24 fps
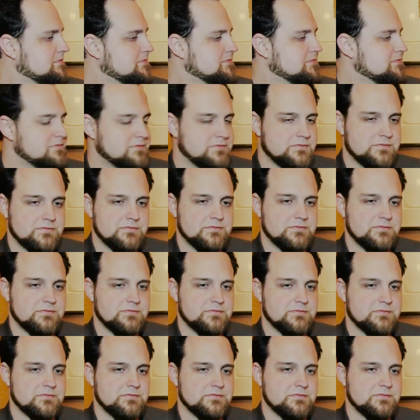
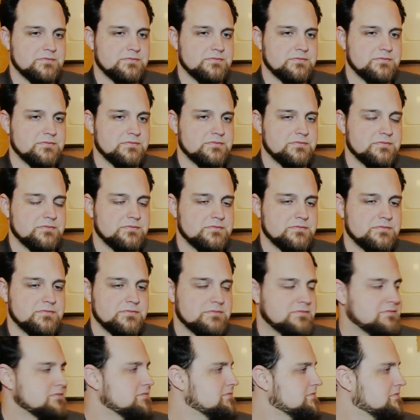
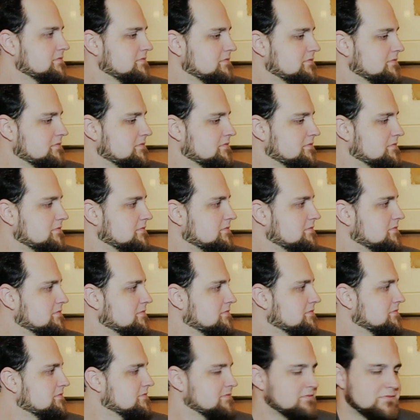
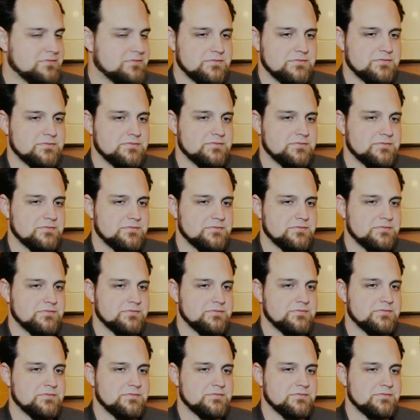
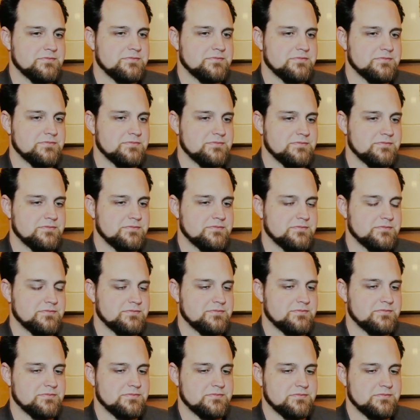
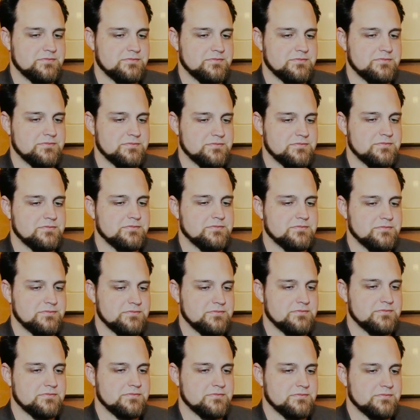
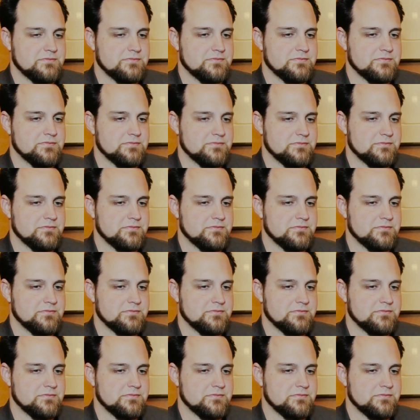[no speech]